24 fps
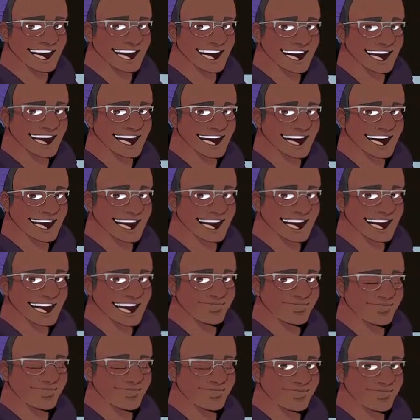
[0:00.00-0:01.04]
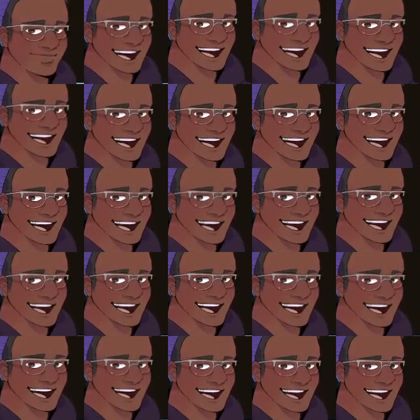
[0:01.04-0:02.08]
careful. I'm saying this
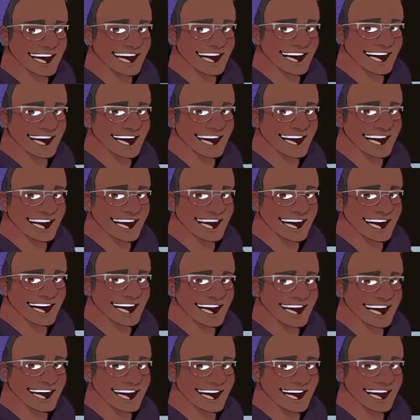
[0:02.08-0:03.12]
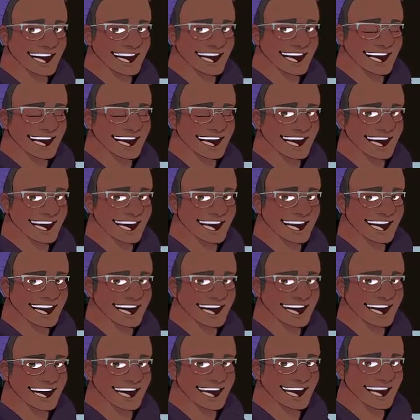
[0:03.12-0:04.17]
not as like a threat or a flex or whatever. I'm saying this
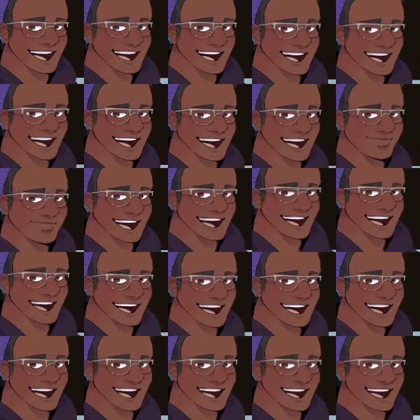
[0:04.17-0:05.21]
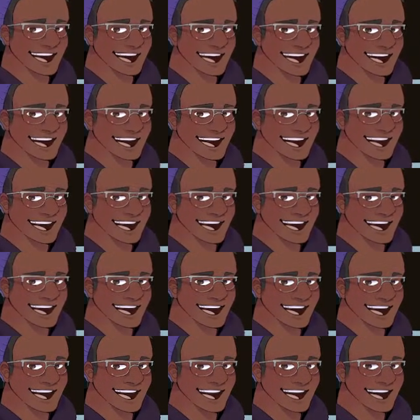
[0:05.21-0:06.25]
as like a, when you type this shit
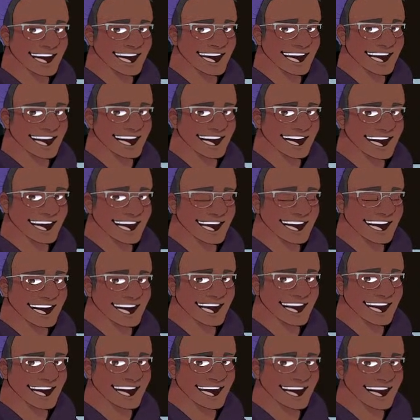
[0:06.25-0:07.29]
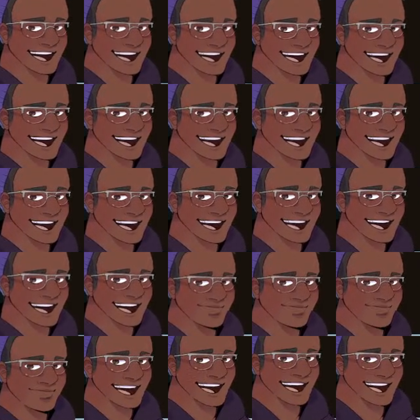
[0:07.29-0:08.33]
out, which I have no problem with you doing,
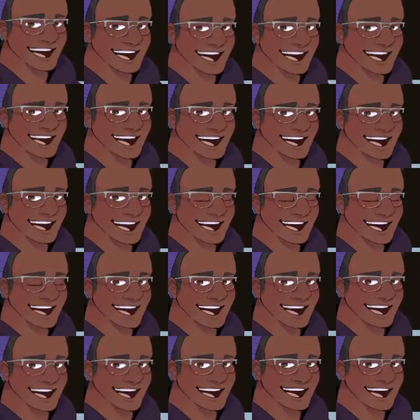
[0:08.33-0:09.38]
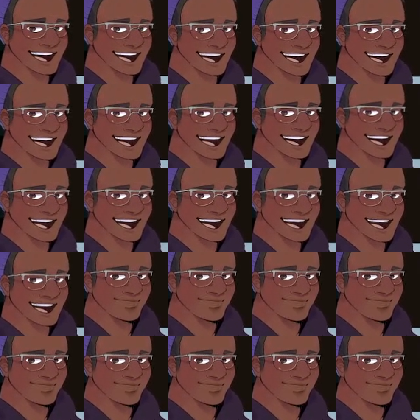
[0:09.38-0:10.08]
please be supremely careful.